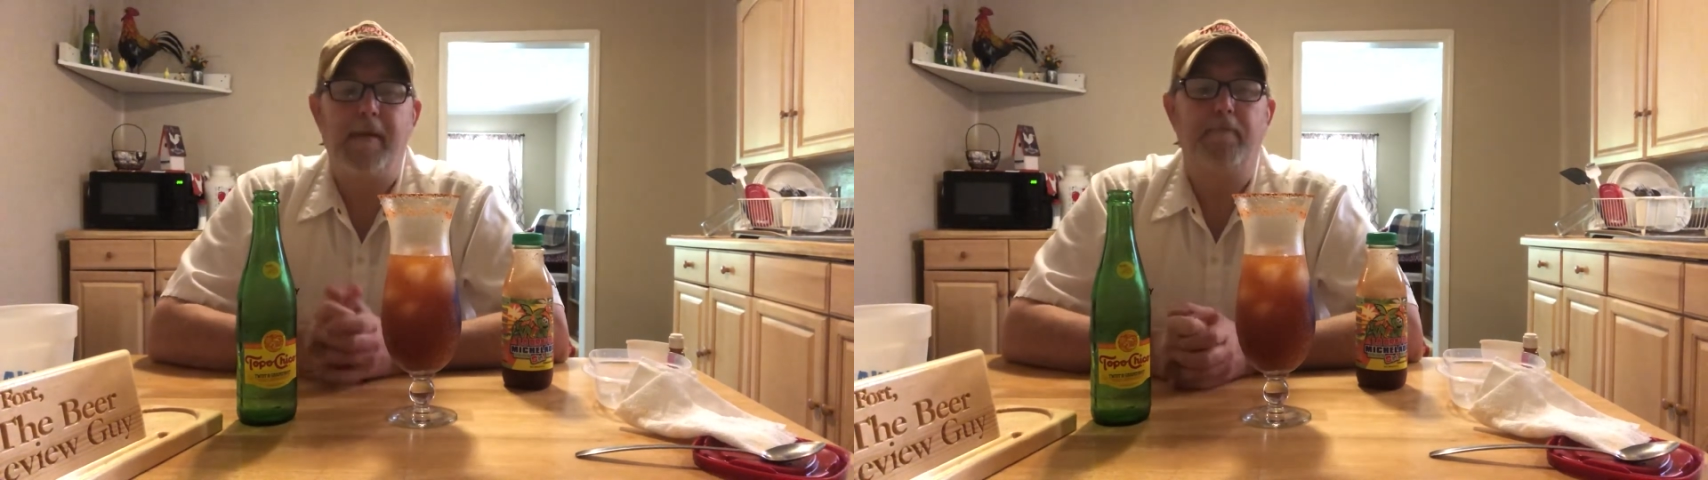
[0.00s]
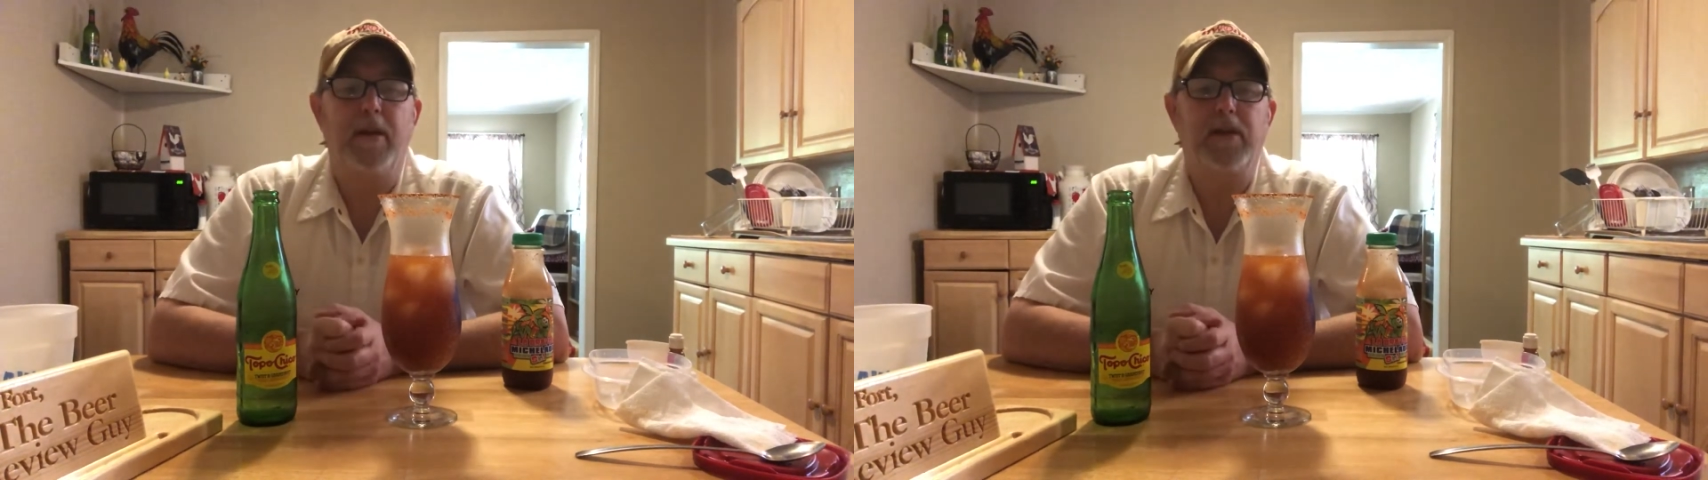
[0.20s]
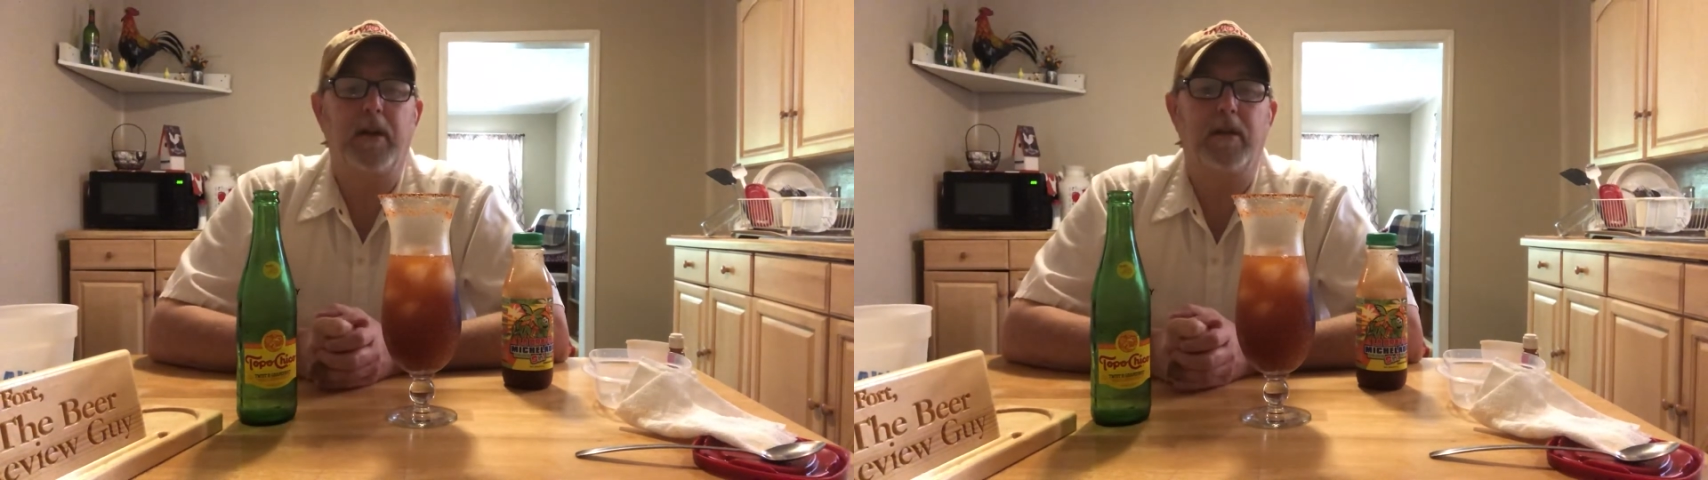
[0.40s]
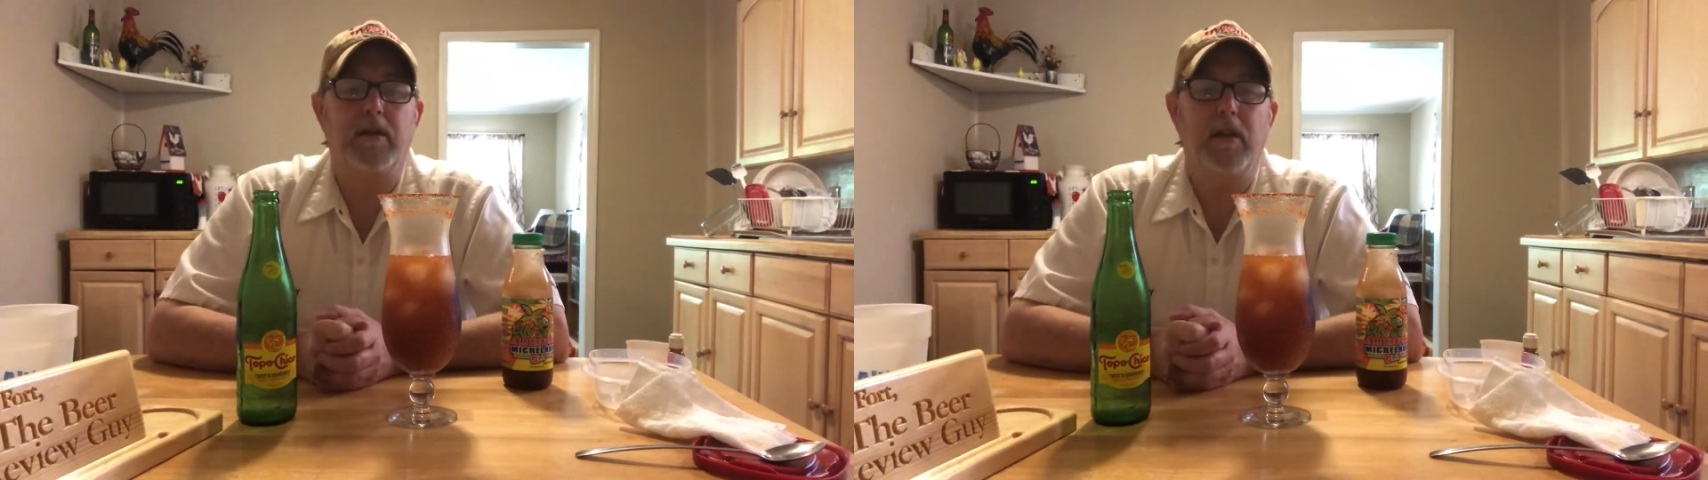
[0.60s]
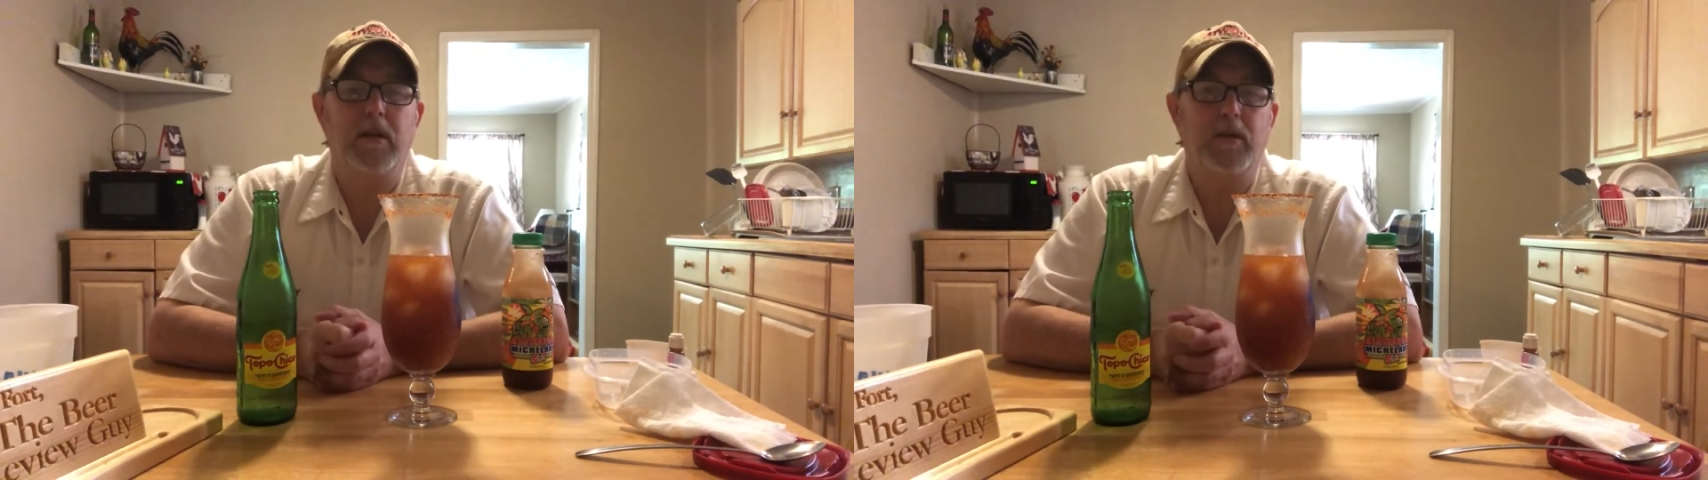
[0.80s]
but you can
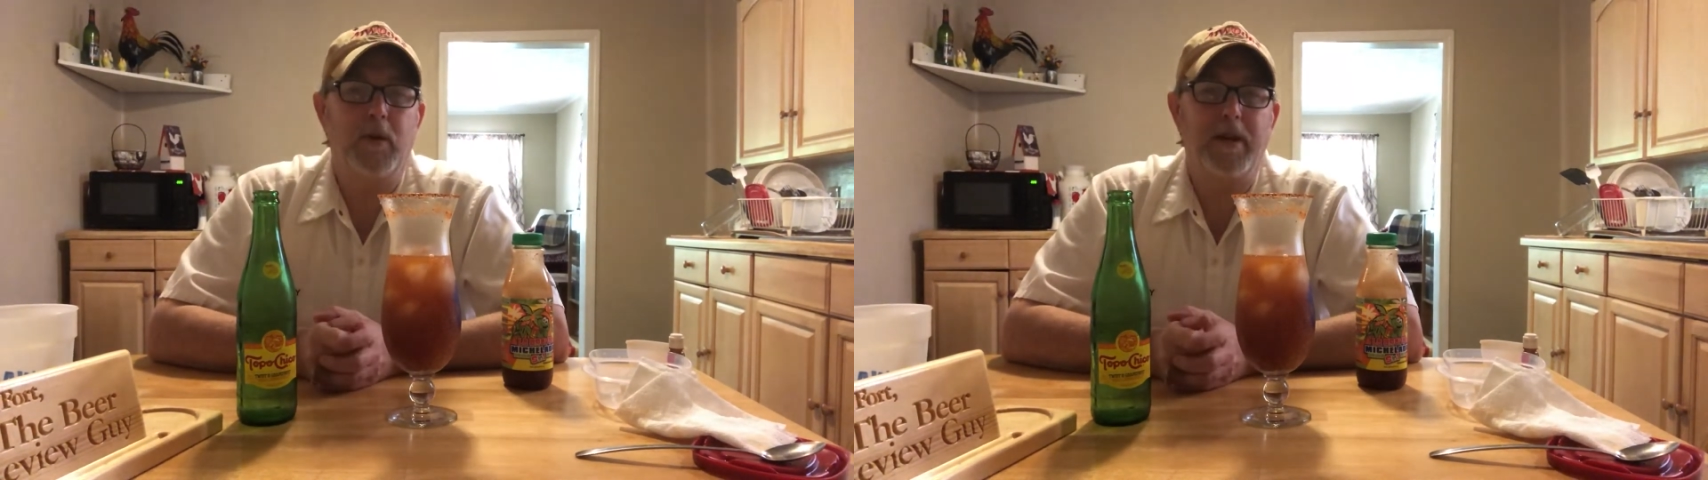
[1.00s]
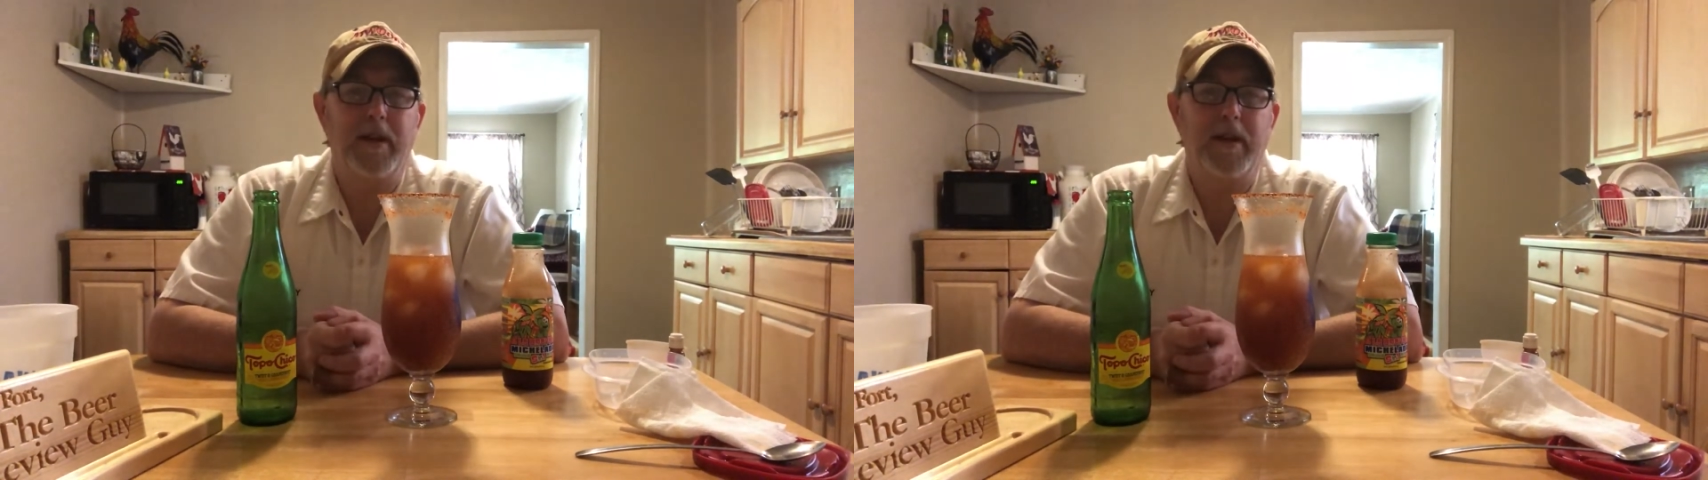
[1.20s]
still enjoy